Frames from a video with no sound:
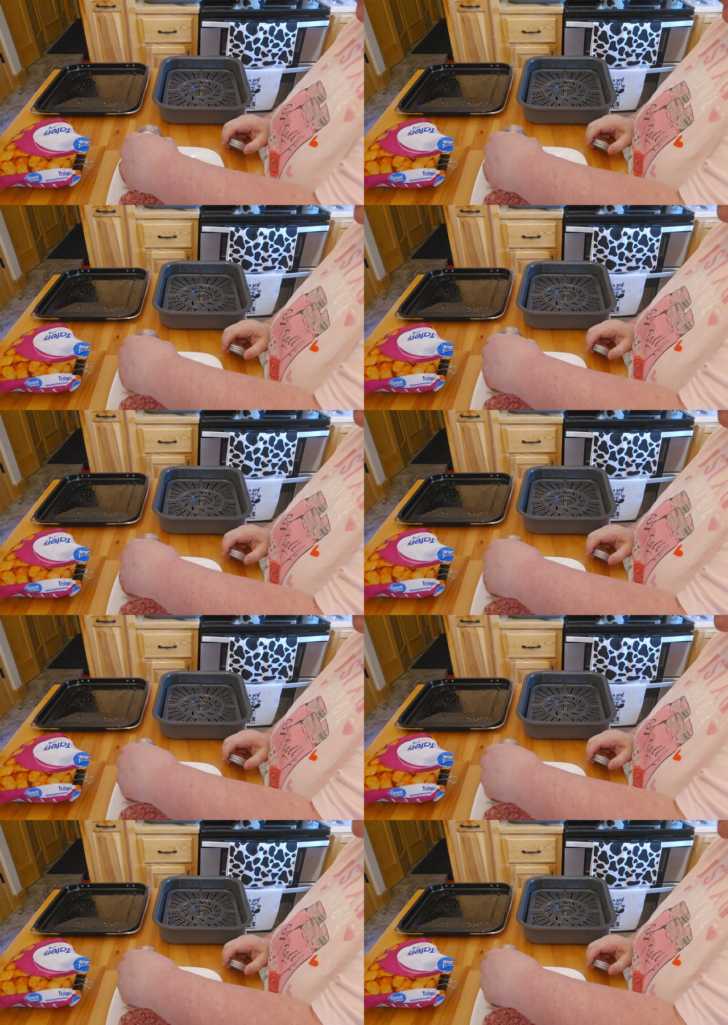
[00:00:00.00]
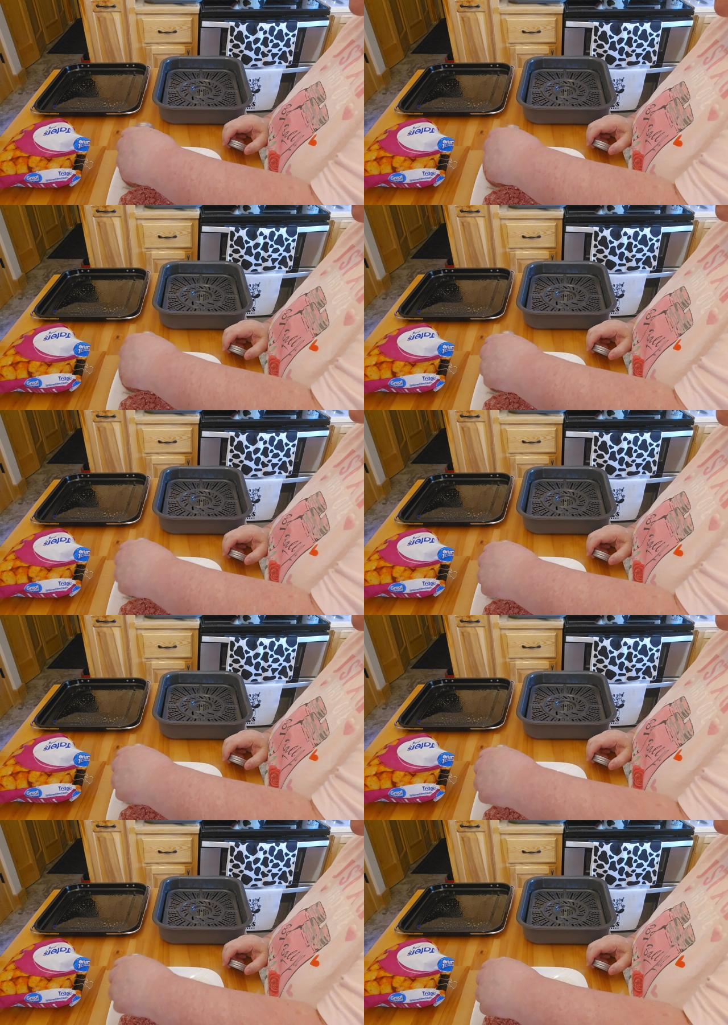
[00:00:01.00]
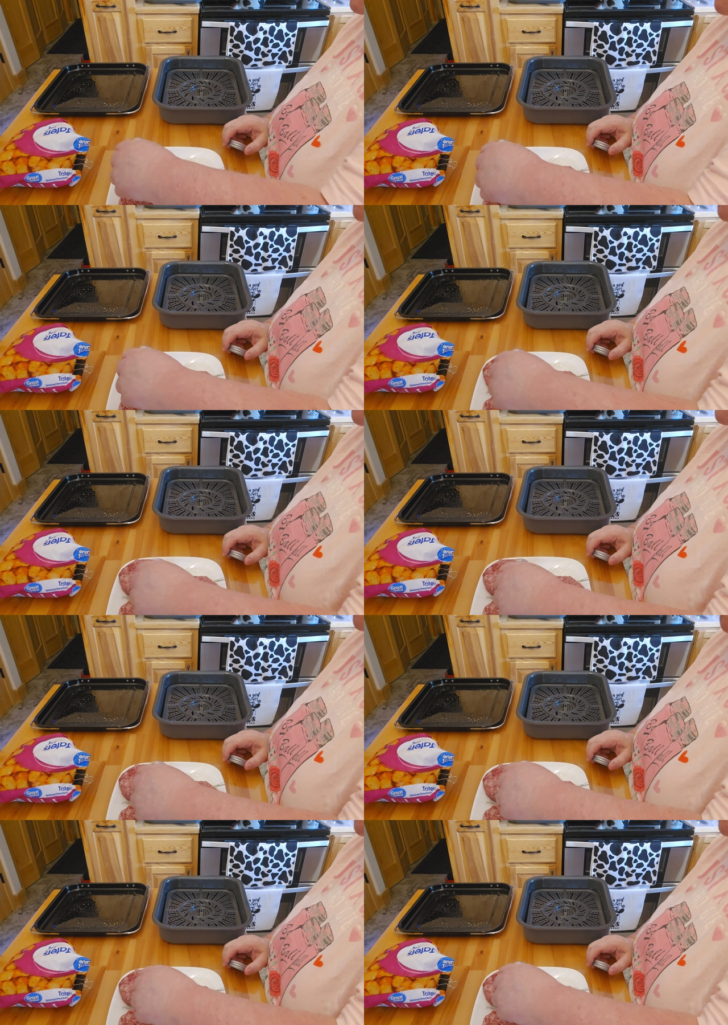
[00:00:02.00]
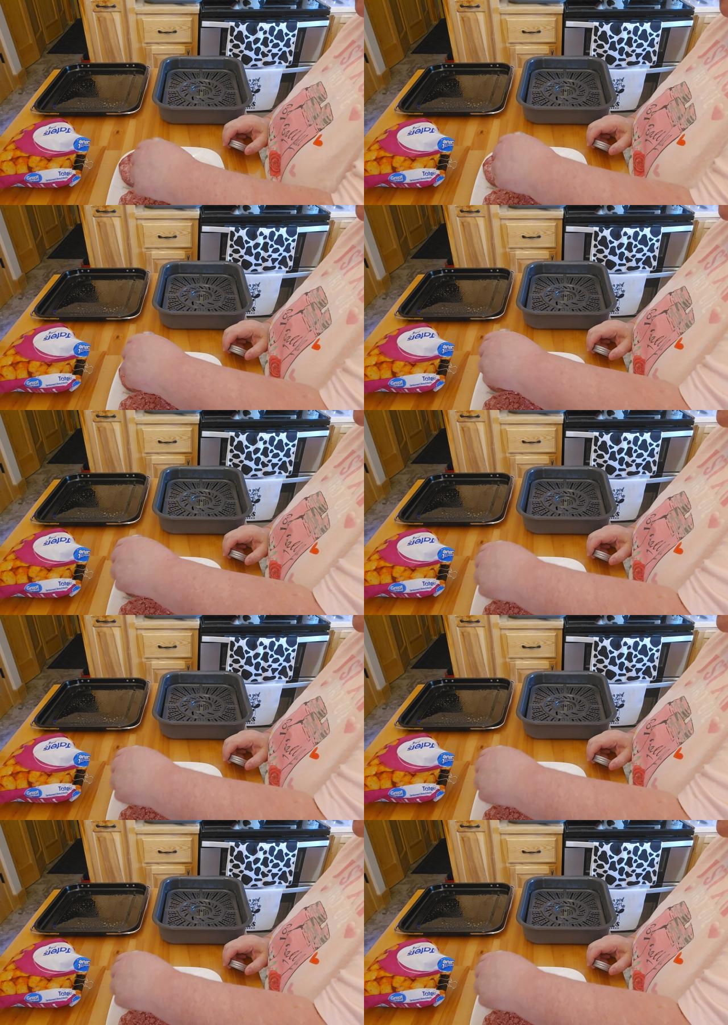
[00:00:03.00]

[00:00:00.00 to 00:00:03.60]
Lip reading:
No face is visible, so there are no lips to read.